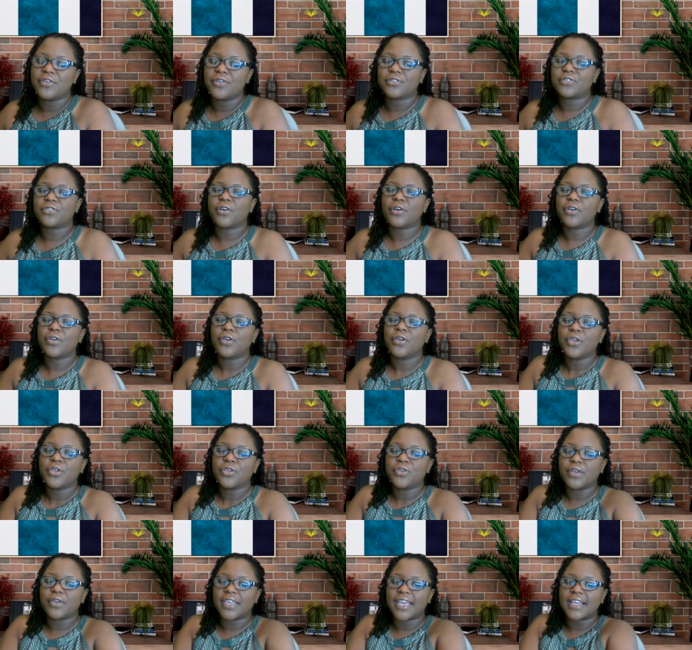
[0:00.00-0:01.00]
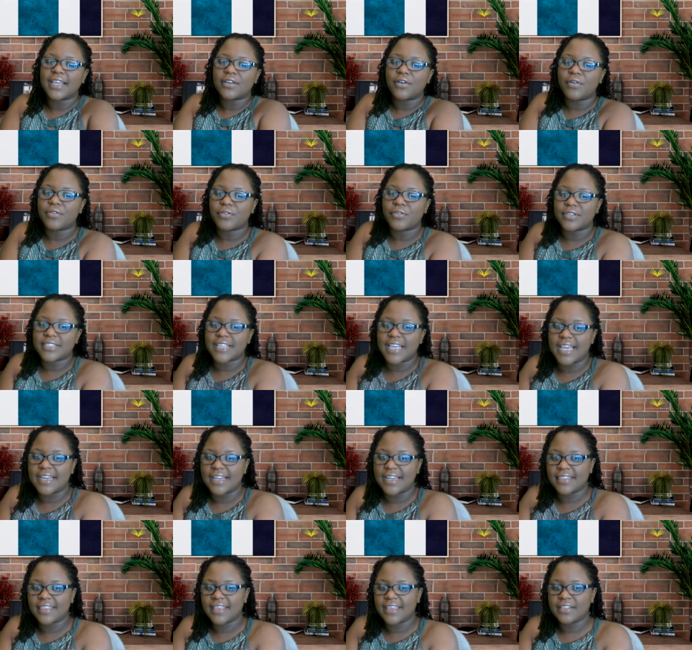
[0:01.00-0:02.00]
so you get all those
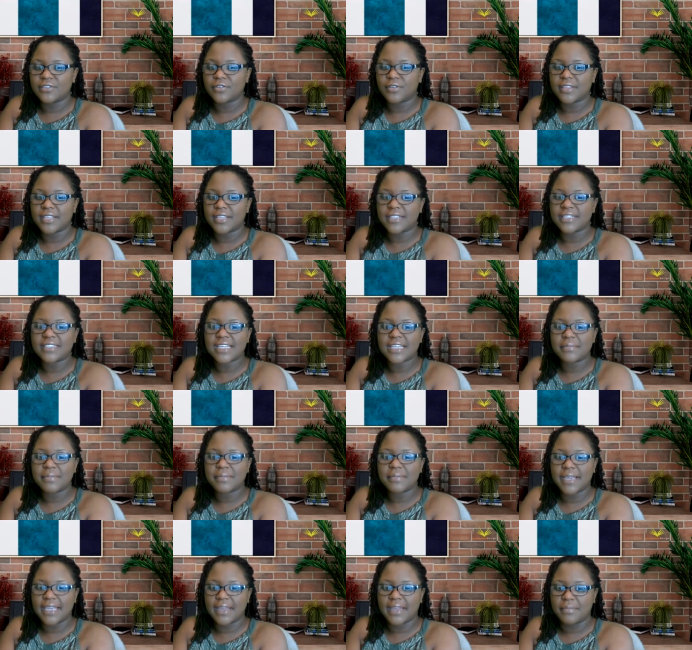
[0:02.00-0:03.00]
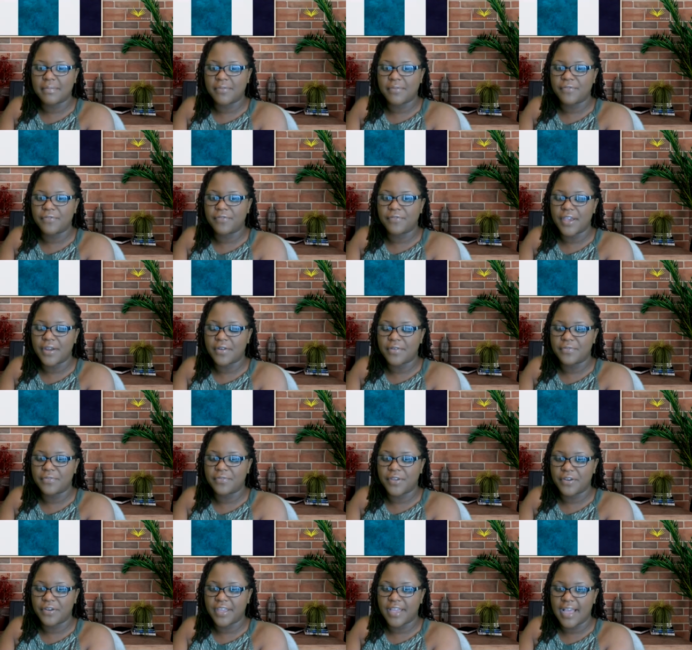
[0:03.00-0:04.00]
kind of things. So the stigma can be very,
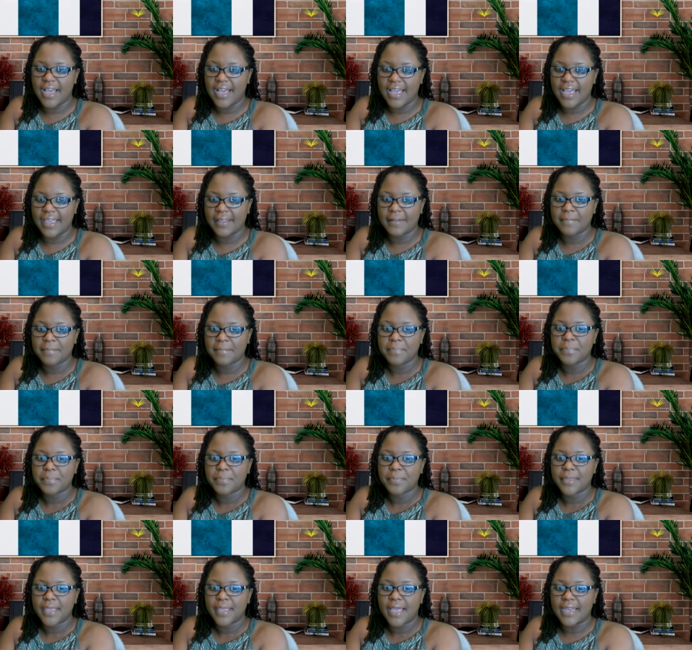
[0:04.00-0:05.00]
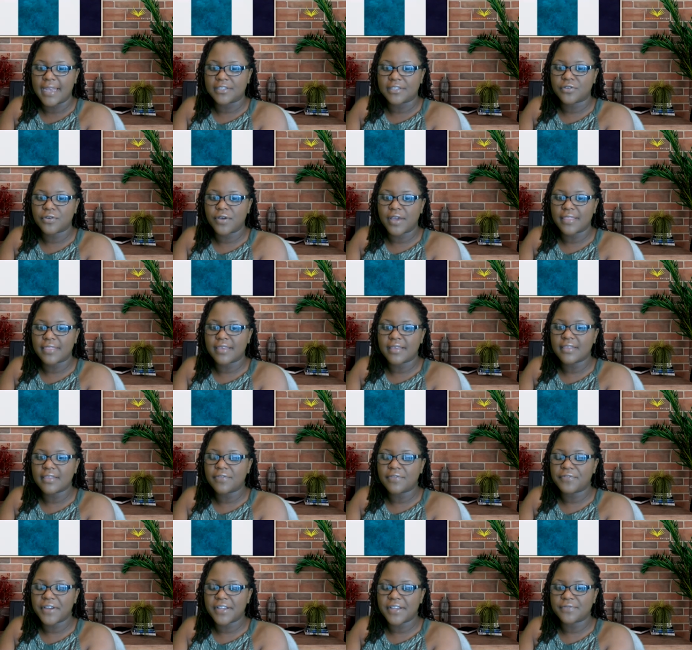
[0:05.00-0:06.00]
very high. And so I think the
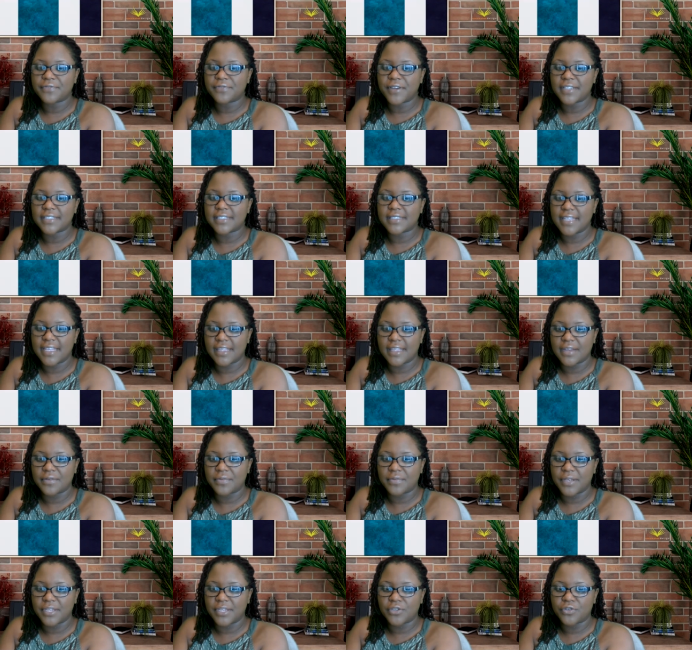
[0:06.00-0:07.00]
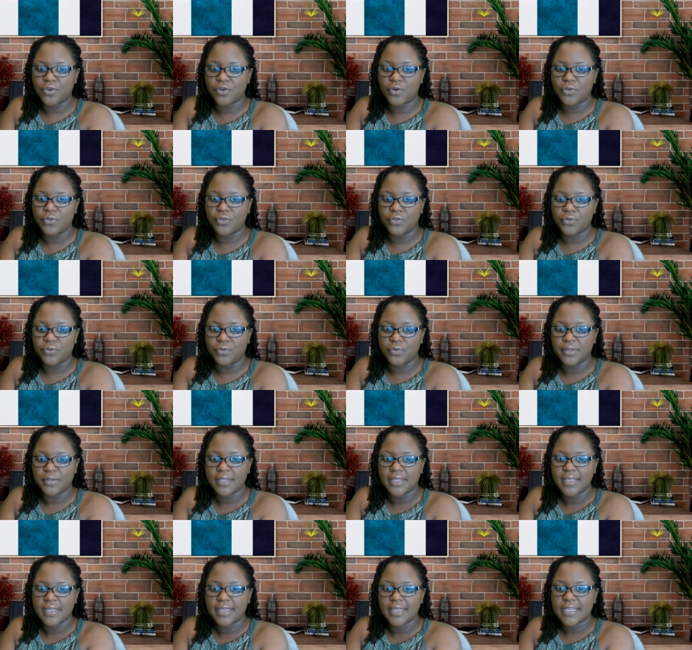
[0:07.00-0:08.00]
first thing that we need to all do
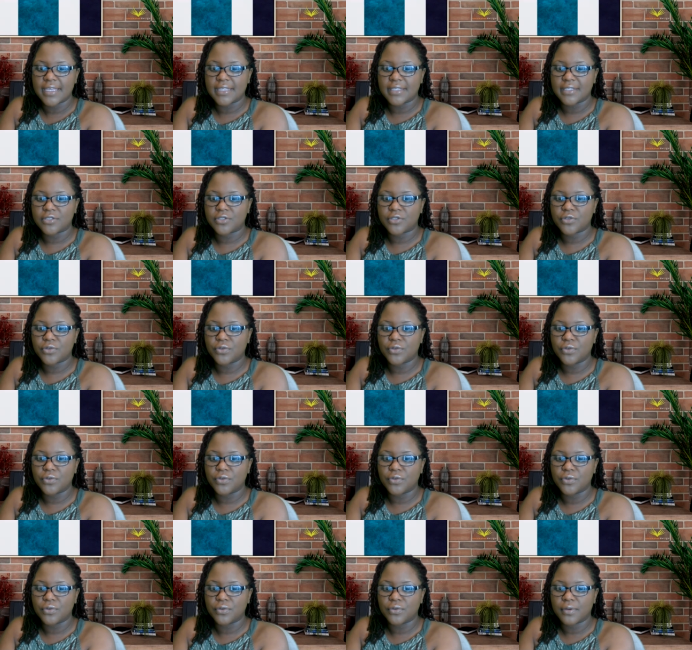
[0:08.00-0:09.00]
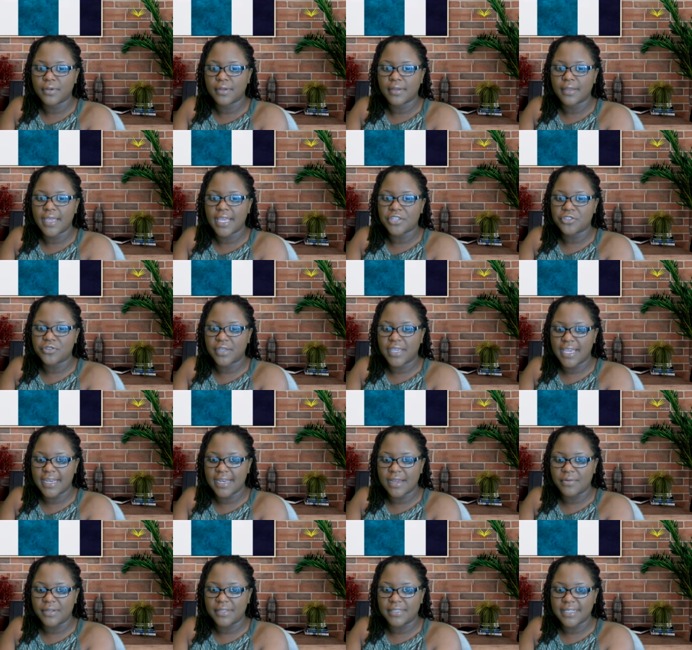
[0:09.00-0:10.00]
is to
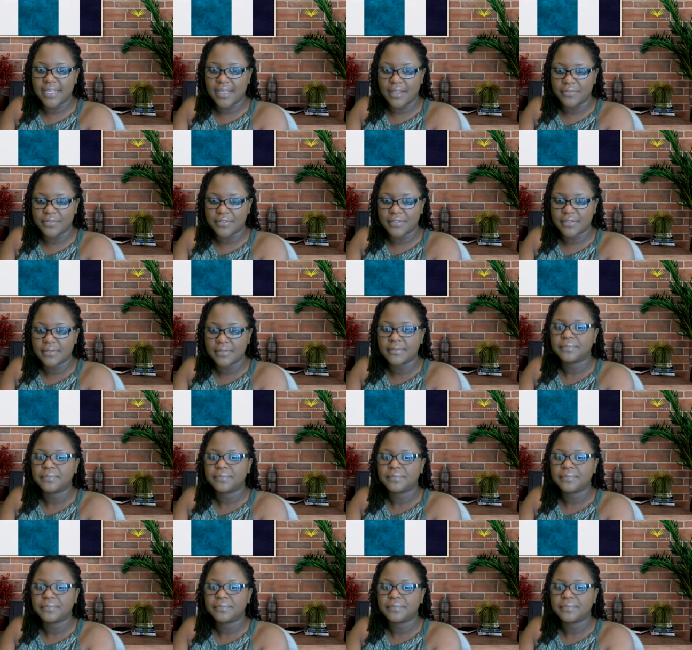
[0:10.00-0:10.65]
educate ourselves